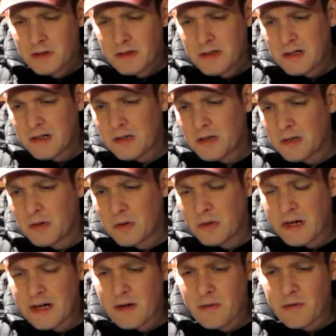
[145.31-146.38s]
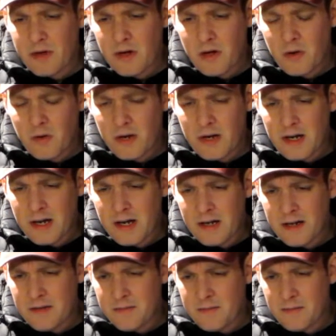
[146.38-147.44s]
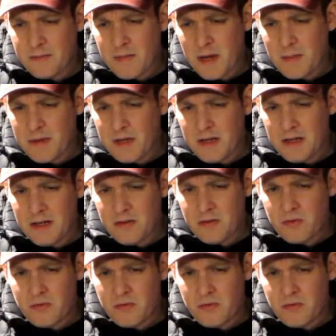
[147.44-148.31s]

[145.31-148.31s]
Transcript: I don't know, I maybe